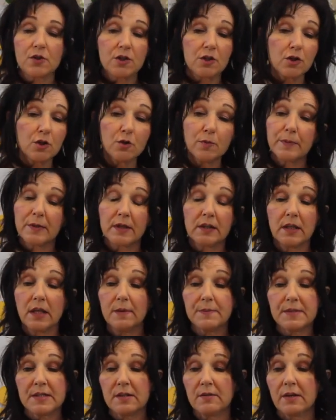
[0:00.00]
super
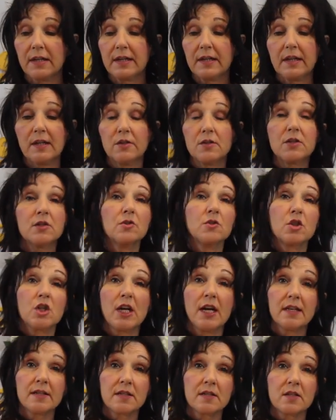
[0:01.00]
clumsy right now too.
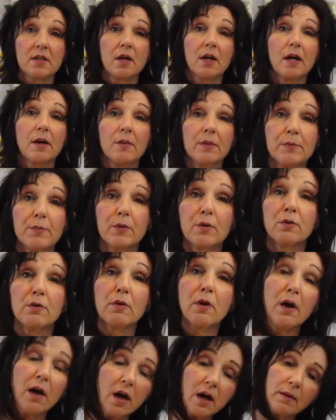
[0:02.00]
Chances are I would
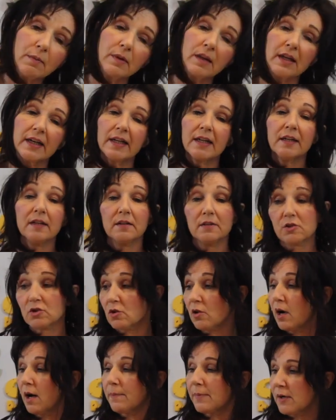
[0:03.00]
probably
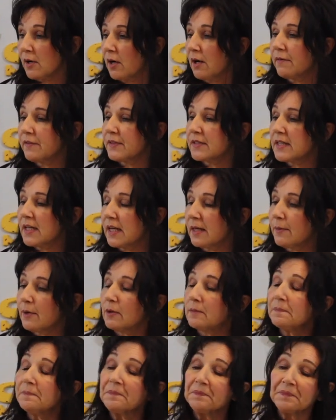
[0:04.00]
drop it off the
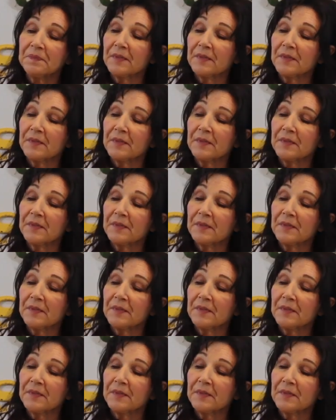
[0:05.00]
table.